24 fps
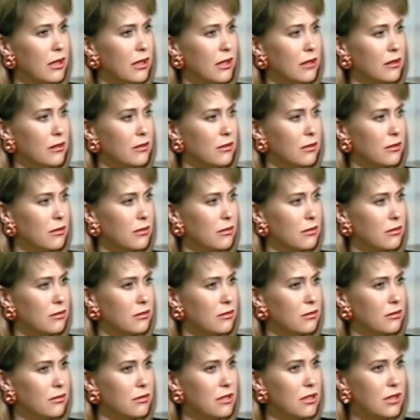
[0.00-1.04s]
And
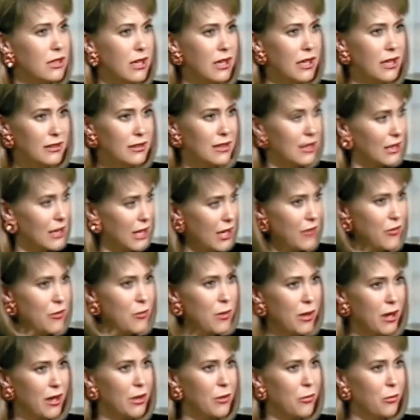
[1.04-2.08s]
you can't take
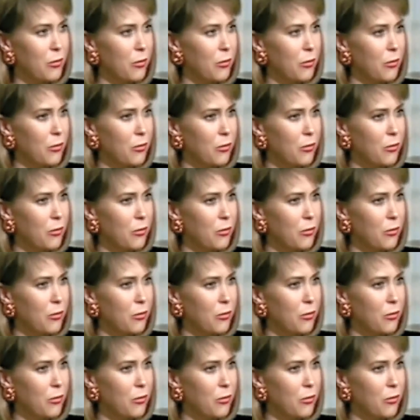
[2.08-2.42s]
everybody.